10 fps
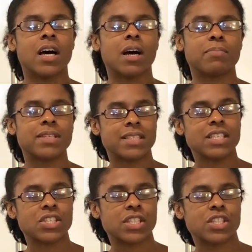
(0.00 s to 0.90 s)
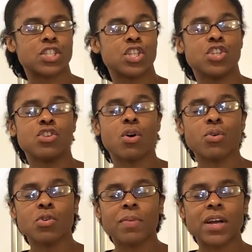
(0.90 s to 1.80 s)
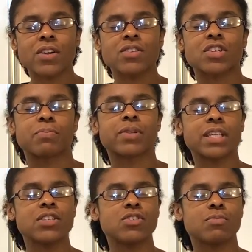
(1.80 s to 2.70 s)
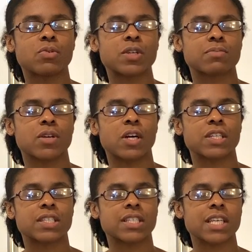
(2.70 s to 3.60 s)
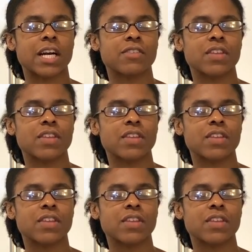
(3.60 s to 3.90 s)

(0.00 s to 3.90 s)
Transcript: uh, positioned to know you better, to please you more is my heart's desire.